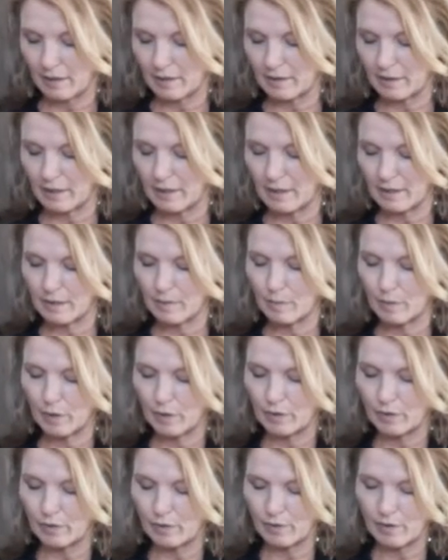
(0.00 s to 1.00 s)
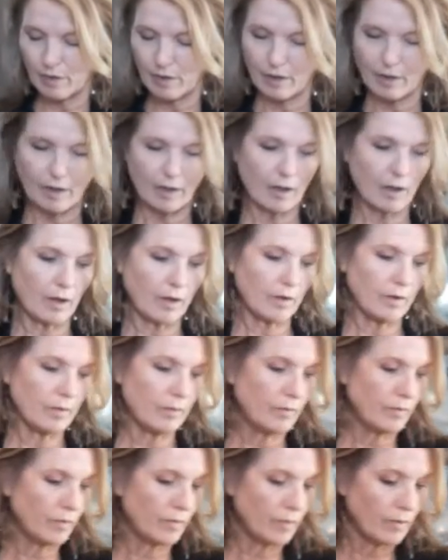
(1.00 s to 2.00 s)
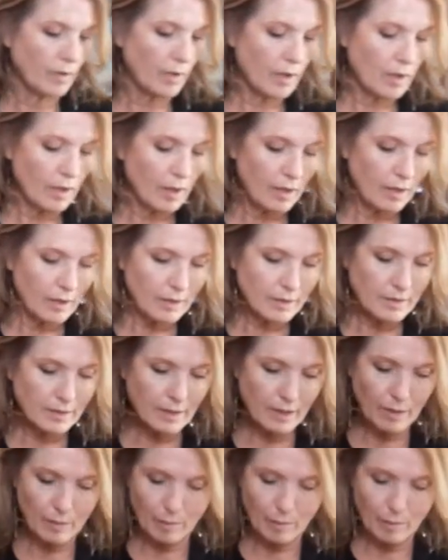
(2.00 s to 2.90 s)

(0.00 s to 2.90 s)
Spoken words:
teaspoon of cinnamon